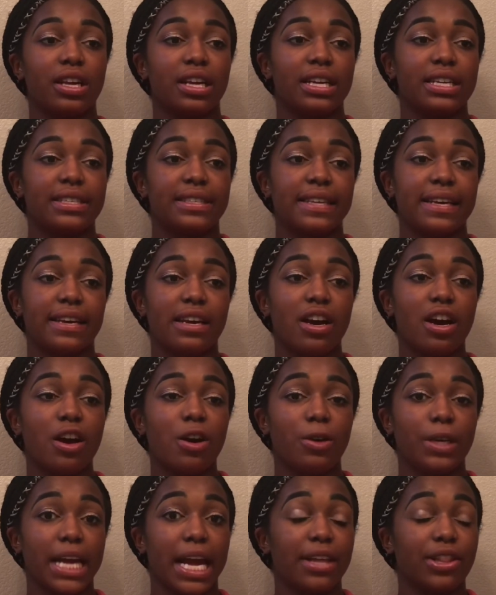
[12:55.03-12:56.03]
say,
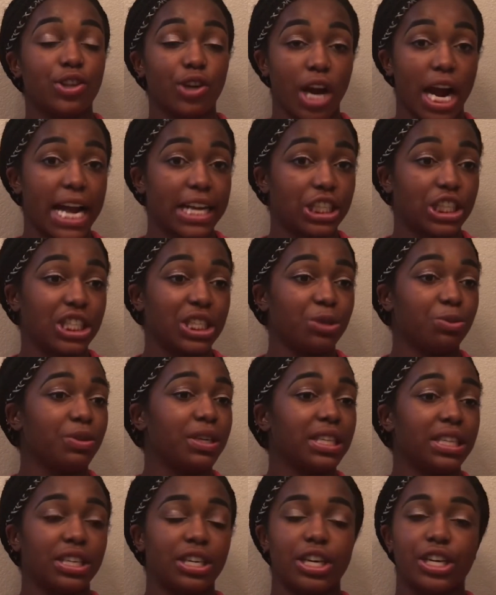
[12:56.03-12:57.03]
oh yeah, they're actually
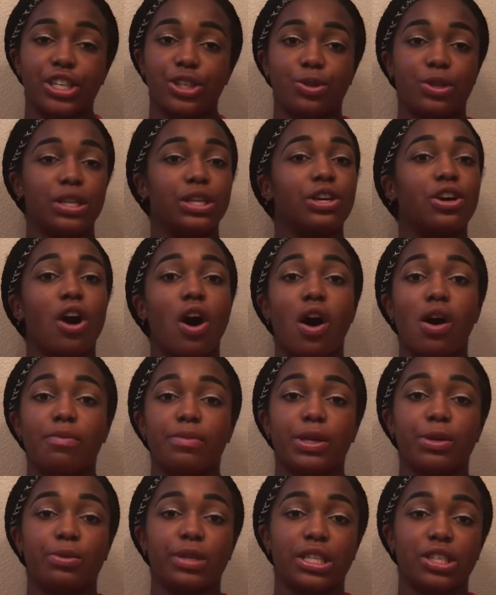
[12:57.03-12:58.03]
really good. You can call
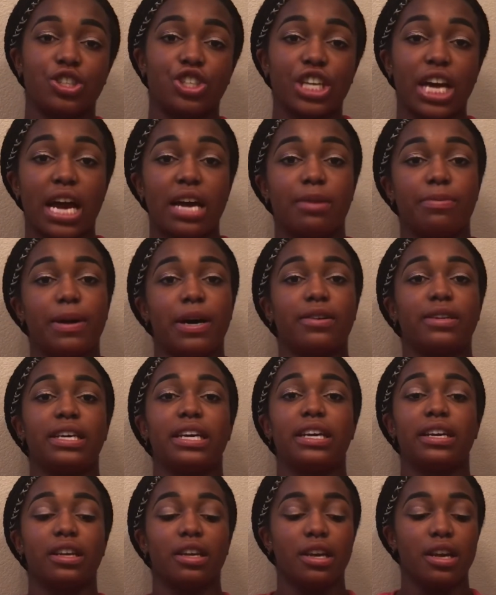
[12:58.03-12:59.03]
me. We can chat about
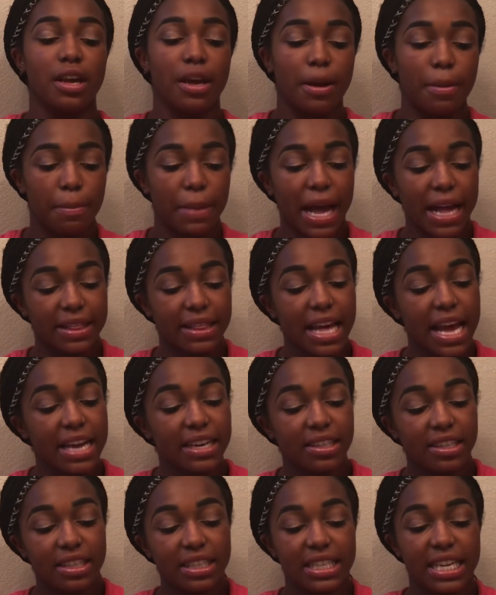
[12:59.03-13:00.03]
it. But at the end
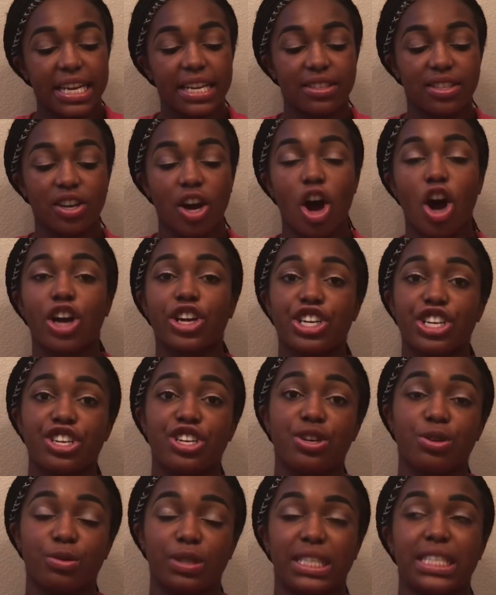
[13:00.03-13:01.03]
of the day, it's on
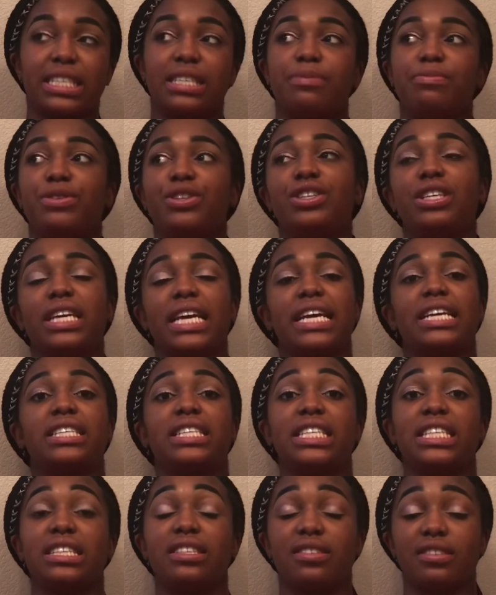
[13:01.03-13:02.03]
you to communicate
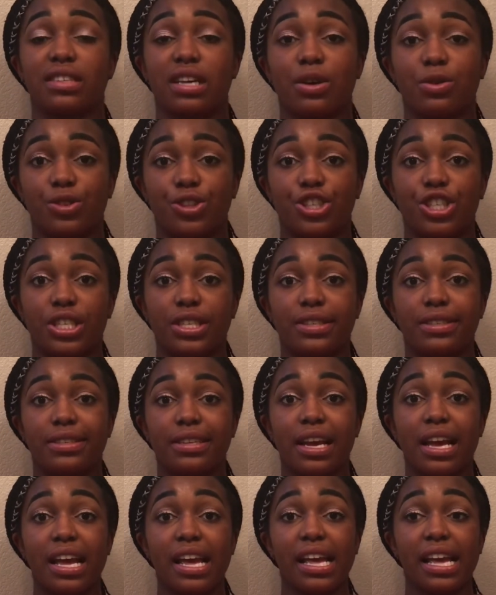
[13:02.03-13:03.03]
to these coaches
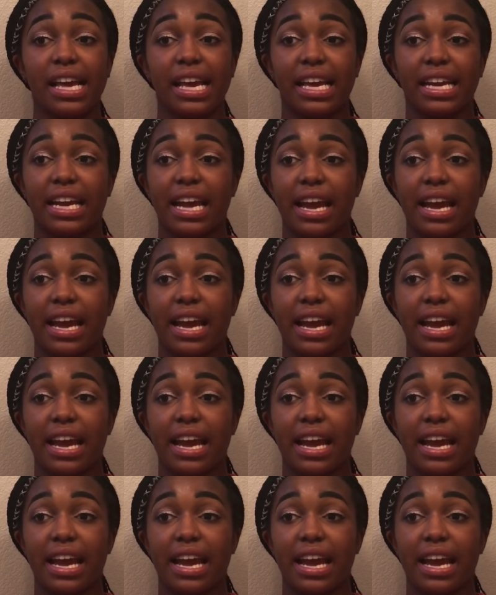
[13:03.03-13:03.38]
and